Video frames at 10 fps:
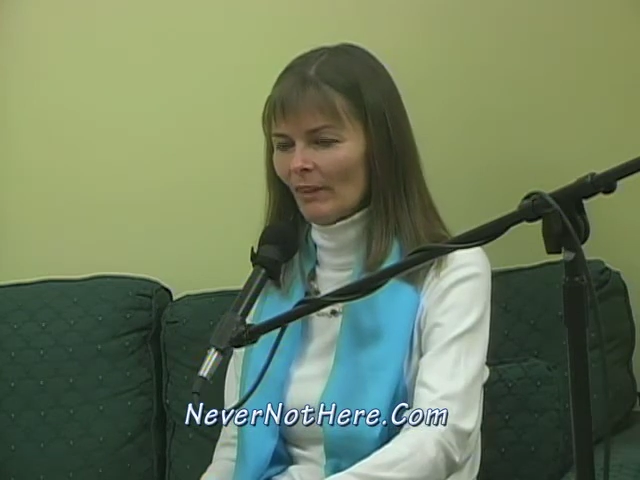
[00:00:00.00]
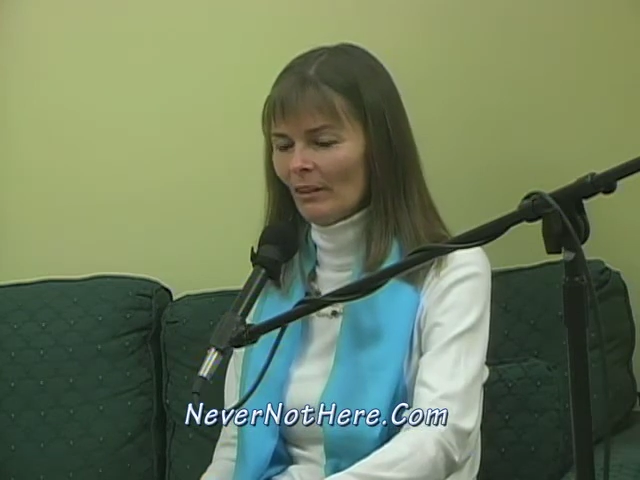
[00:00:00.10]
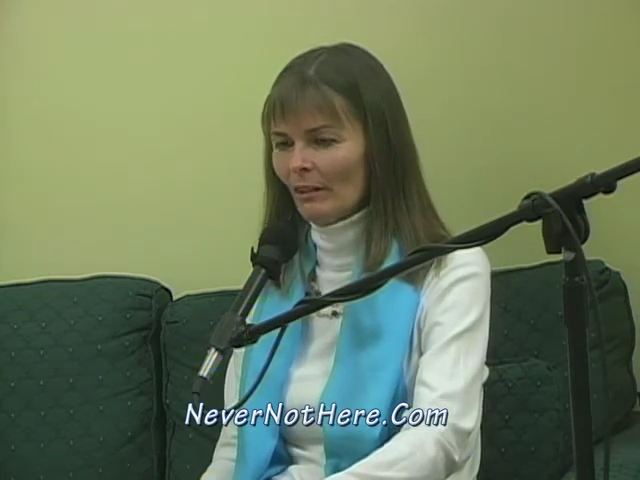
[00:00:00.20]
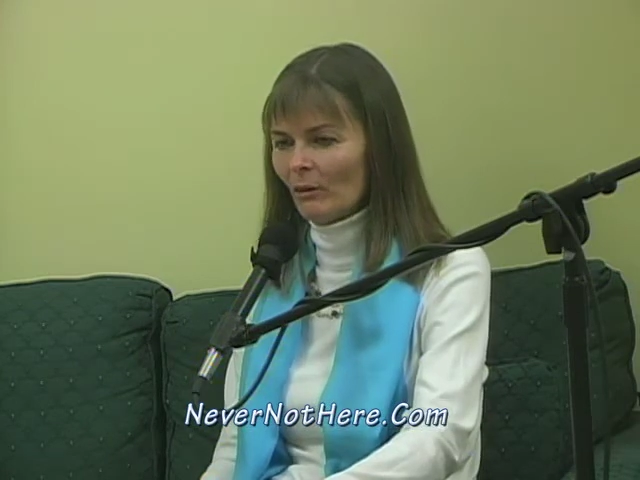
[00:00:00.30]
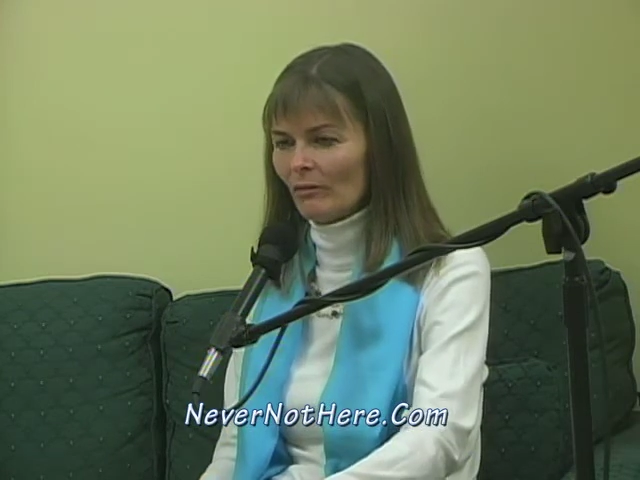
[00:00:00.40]

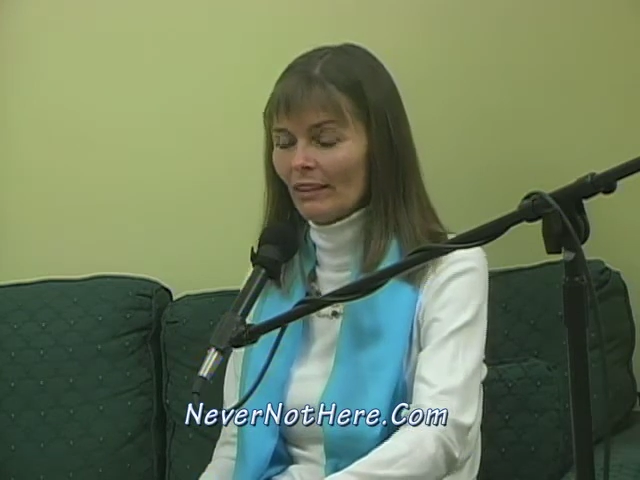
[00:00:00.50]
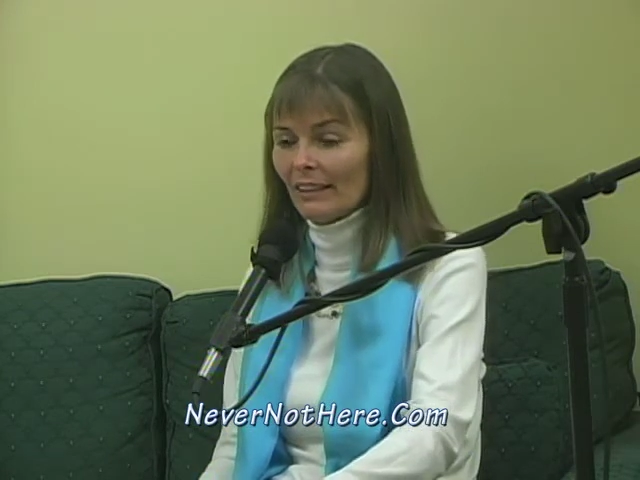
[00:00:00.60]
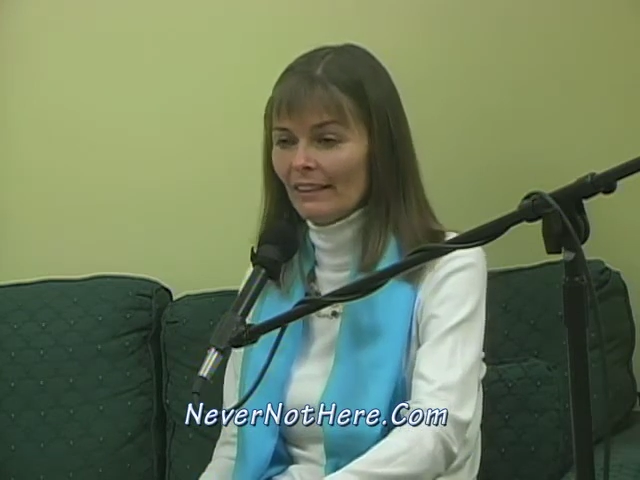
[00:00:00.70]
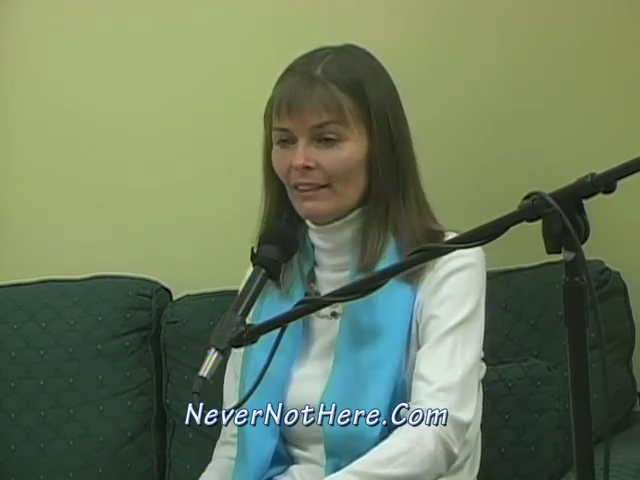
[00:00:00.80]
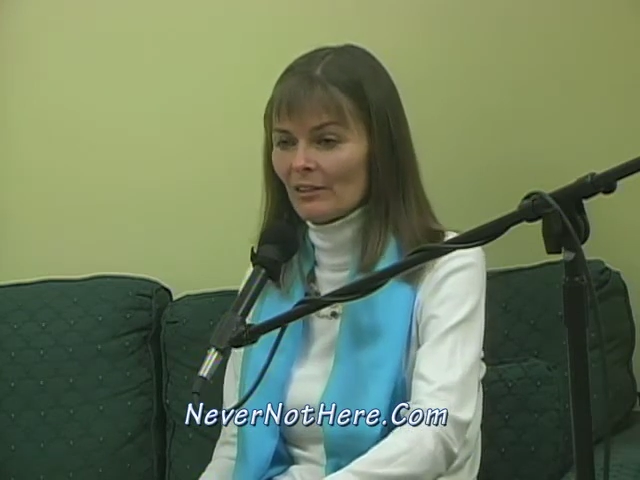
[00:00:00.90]
You know, and
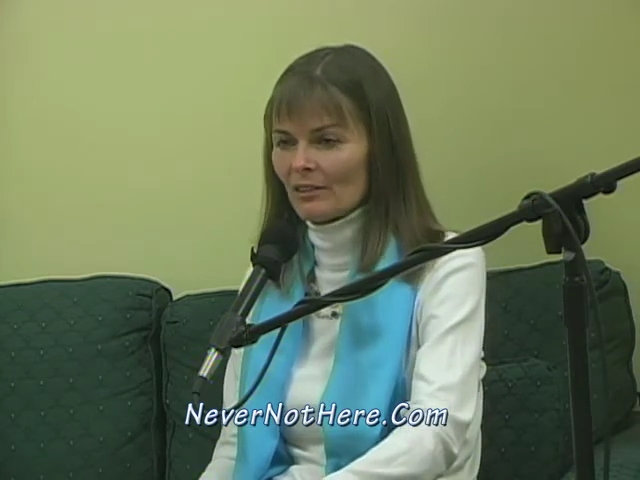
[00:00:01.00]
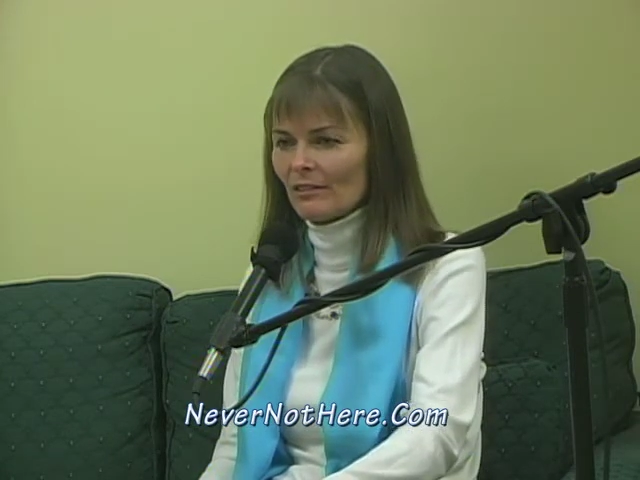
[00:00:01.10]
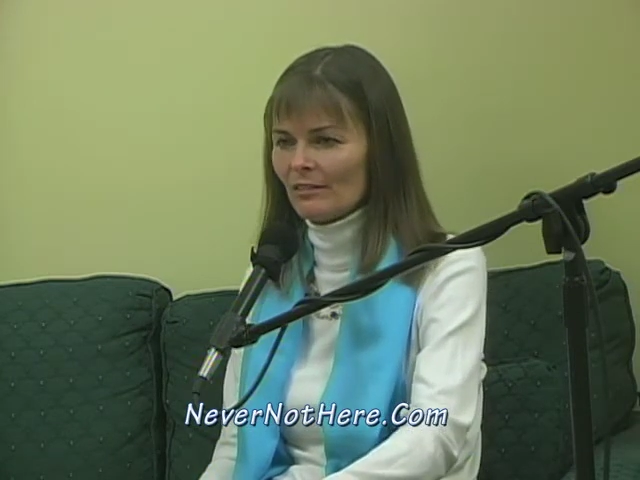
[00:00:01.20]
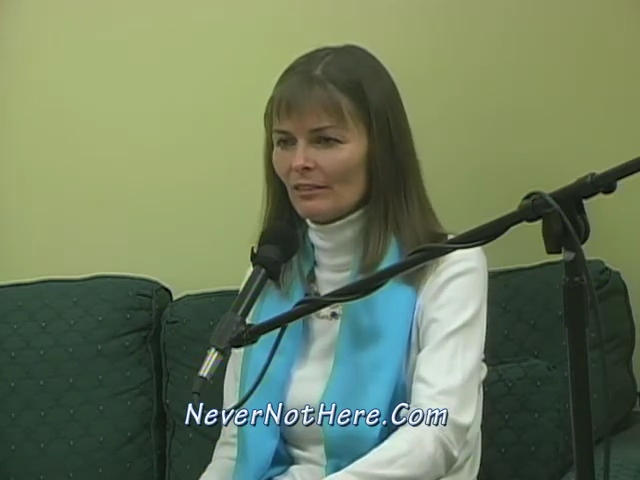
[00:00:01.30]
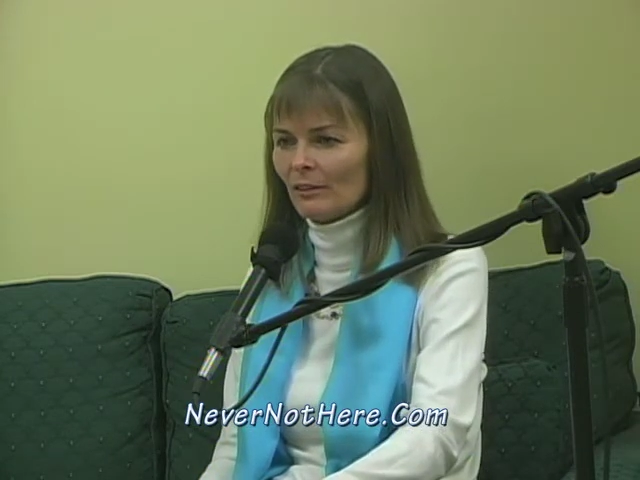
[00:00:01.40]
it is,
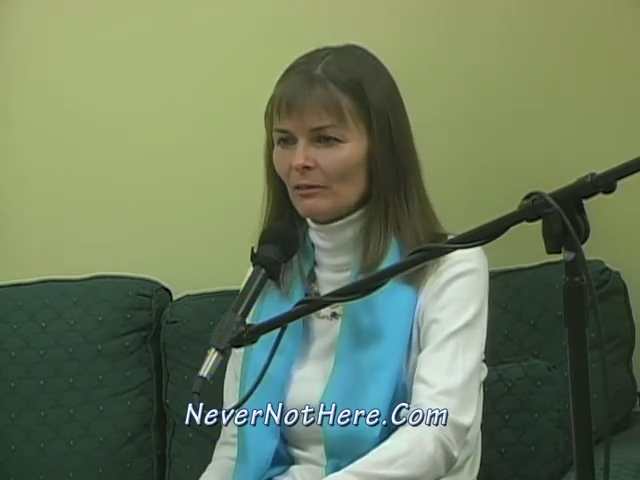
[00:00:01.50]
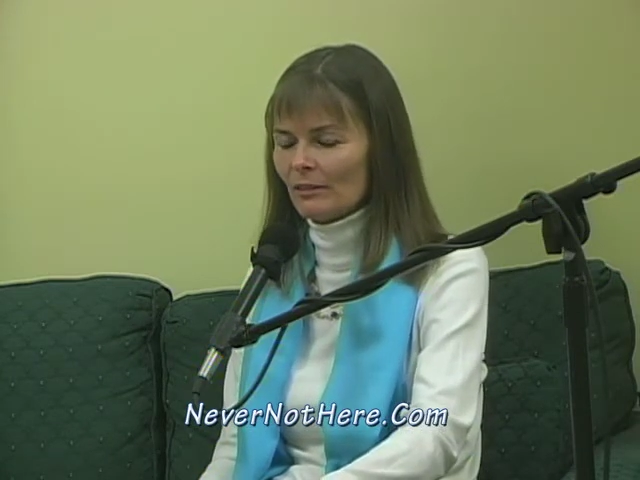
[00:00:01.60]
you know,